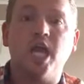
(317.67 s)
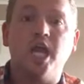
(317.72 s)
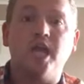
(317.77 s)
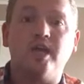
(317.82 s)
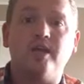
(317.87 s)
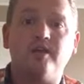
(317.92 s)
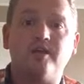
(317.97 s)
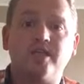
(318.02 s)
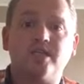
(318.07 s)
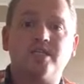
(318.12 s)

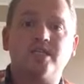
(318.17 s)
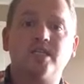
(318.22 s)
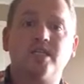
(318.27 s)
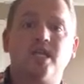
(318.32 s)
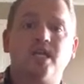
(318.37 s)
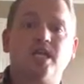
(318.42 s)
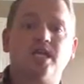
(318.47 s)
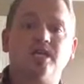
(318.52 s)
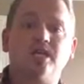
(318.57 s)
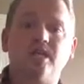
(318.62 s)
you can see
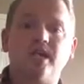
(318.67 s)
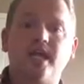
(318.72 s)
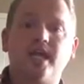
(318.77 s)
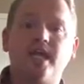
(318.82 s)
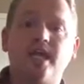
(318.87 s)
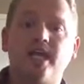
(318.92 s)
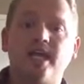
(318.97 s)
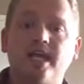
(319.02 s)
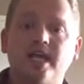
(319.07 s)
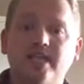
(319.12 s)
the
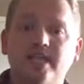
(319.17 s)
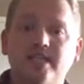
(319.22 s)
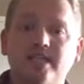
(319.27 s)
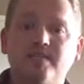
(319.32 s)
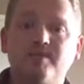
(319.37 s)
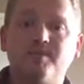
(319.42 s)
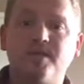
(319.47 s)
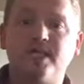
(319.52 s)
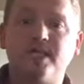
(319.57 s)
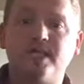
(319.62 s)
land is
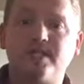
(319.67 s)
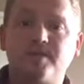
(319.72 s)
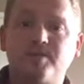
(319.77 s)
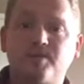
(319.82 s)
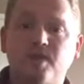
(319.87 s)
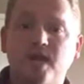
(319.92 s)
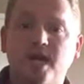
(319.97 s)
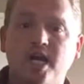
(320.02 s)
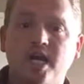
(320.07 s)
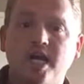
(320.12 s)
being
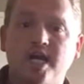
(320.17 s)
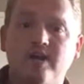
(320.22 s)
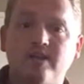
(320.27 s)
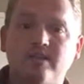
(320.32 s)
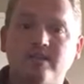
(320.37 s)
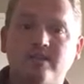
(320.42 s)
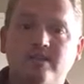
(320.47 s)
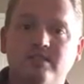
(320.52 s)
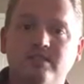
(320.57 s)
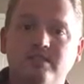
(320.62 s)
spread
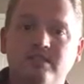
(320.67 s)
out.